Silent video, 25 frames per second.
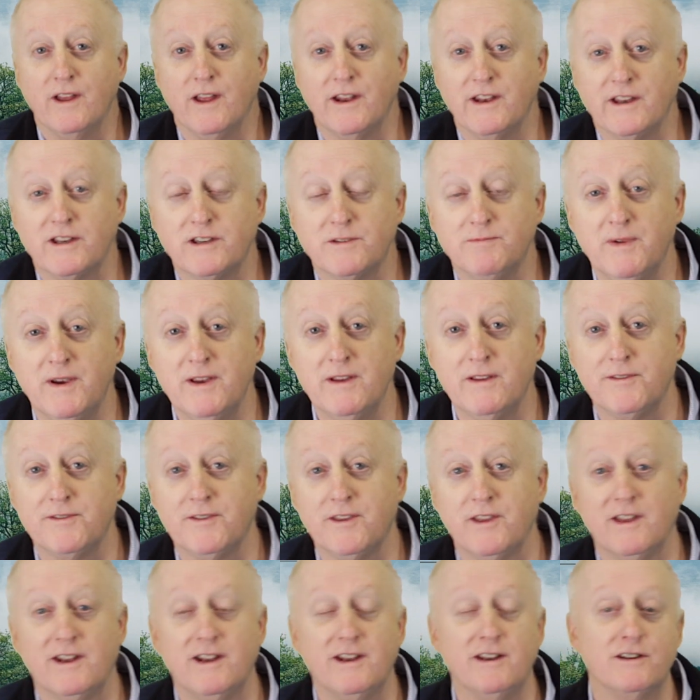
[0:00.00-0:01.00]
Dennis Smith,
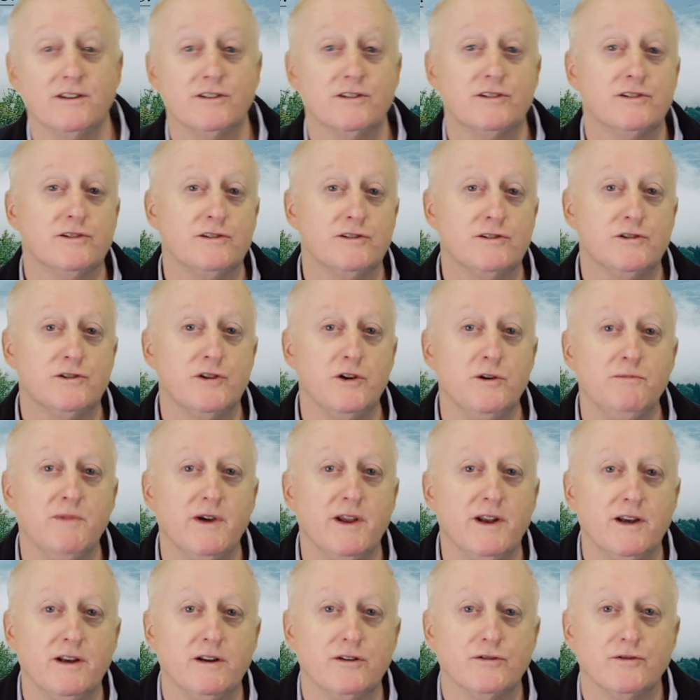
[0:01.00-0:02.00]
and it's 2
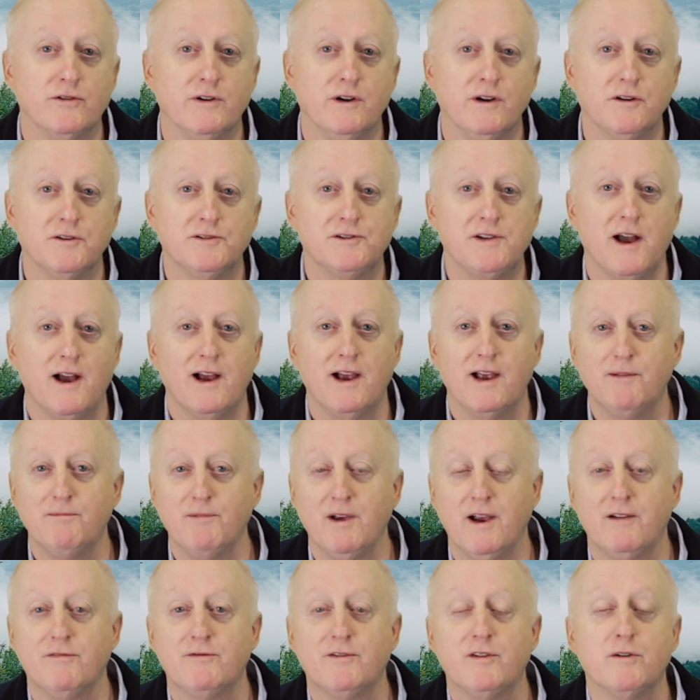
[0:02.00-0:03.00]
minute drill time
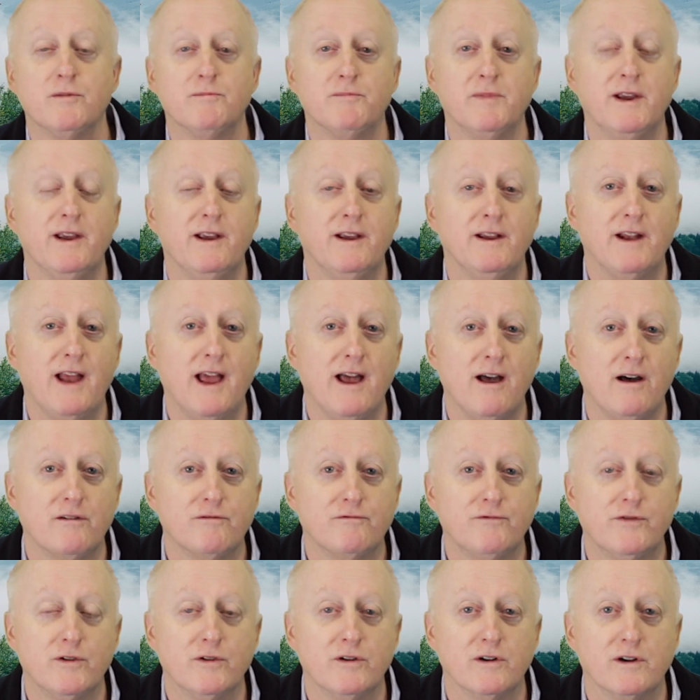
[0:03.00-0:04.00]
after being
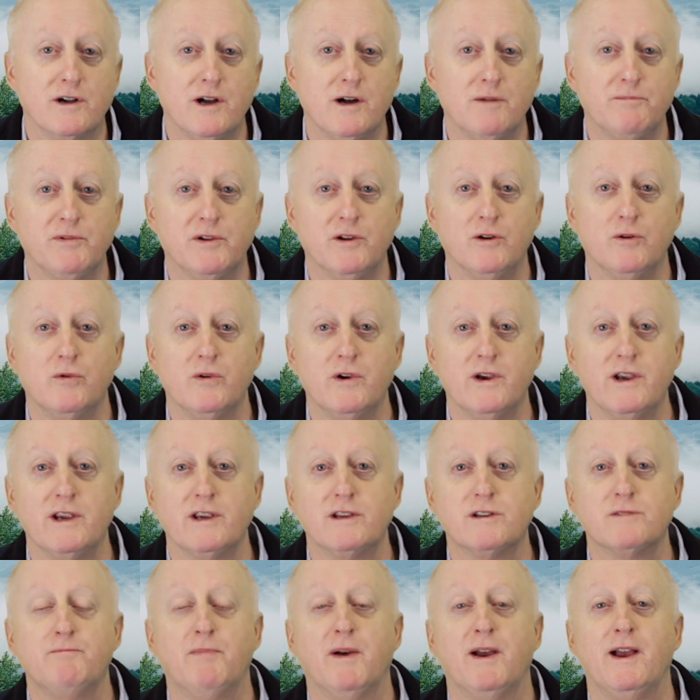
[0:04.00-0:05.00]
out for a couple of
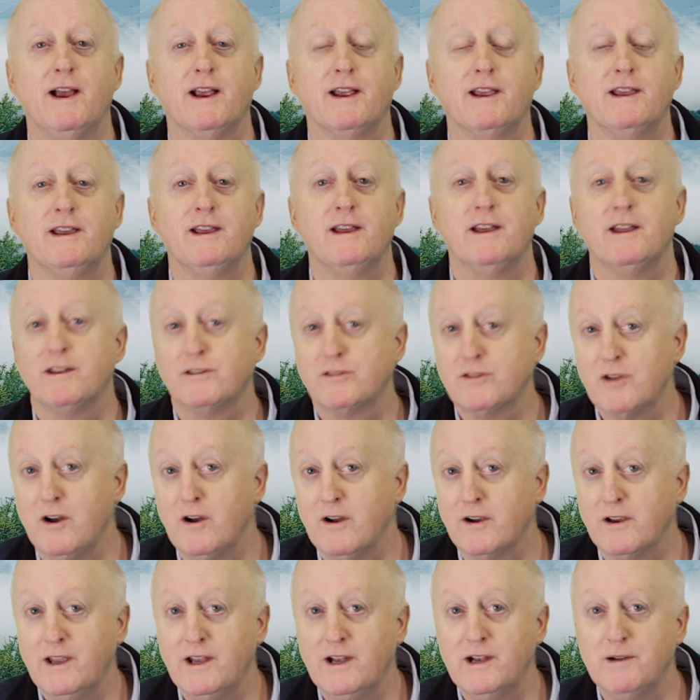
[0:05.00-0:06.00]
weeks. Back in
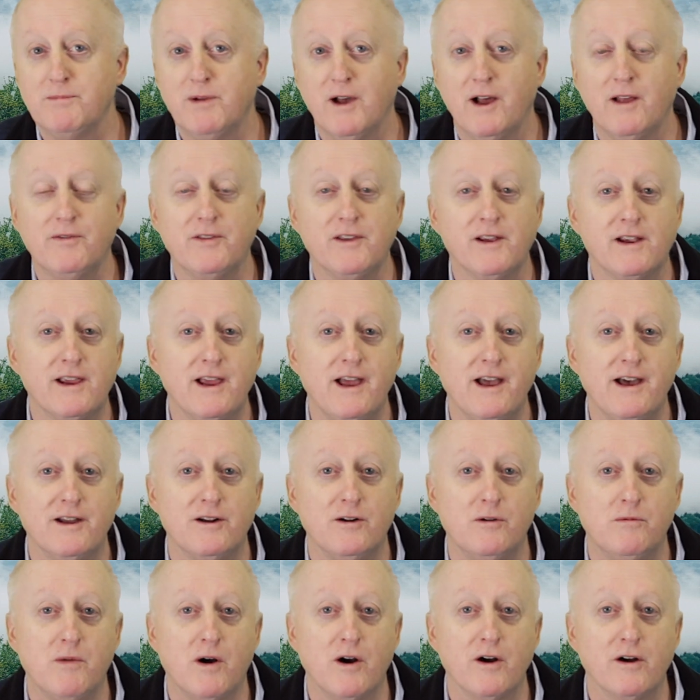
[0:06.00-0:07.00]
talking about the
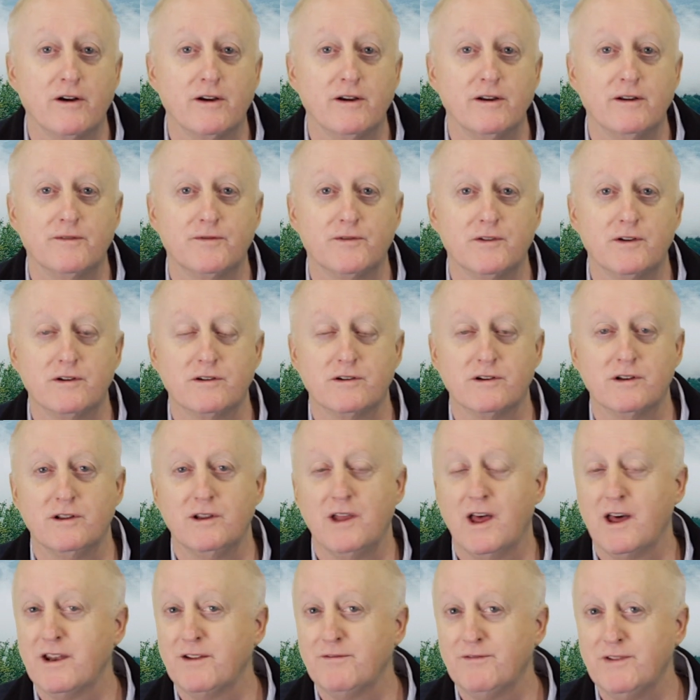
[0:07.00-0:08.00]
cattle market. There's a
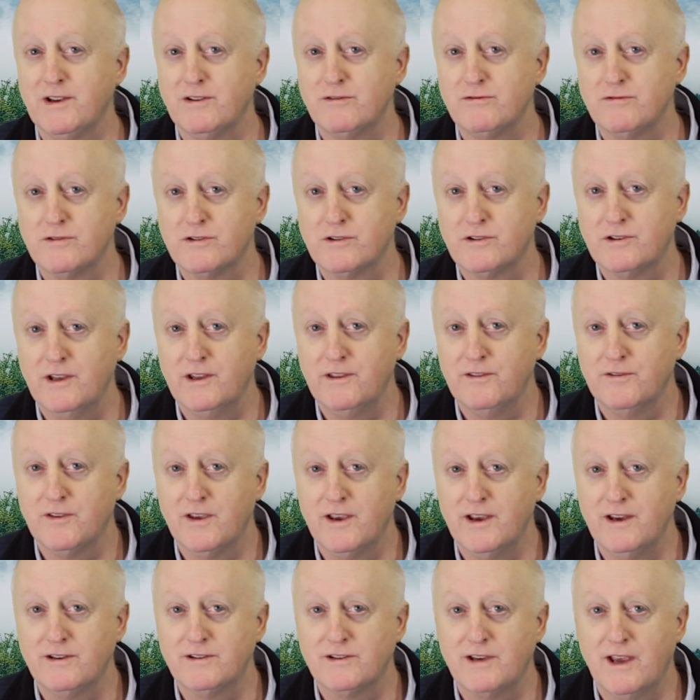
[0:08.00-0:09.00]
lot of interesting
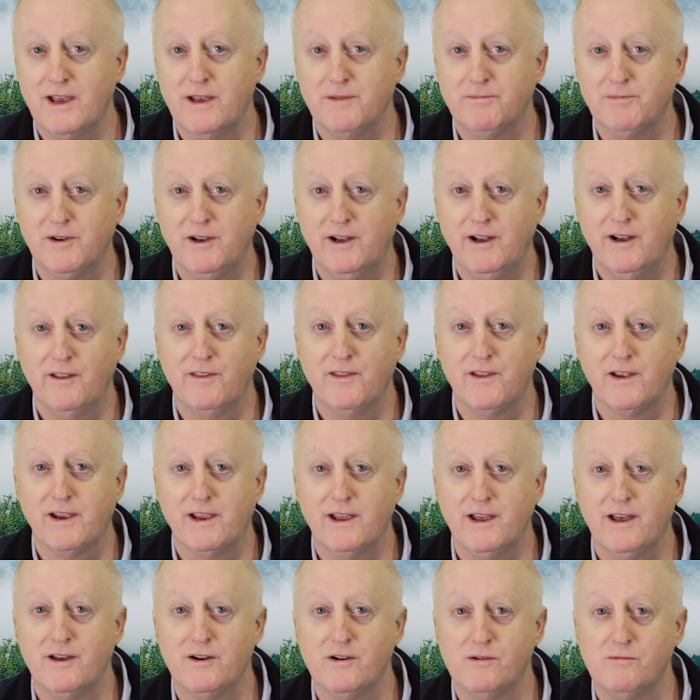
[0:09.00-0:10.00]
things happening in the
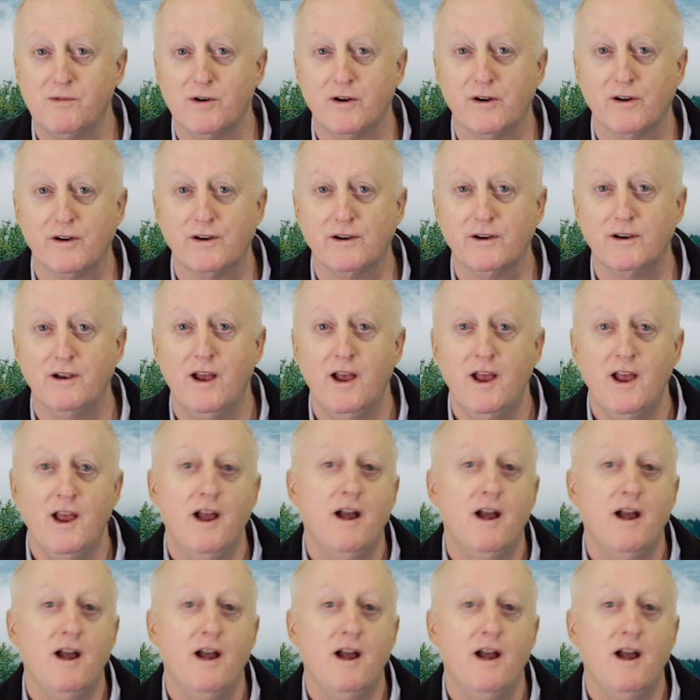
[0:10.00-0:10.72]
cattle market.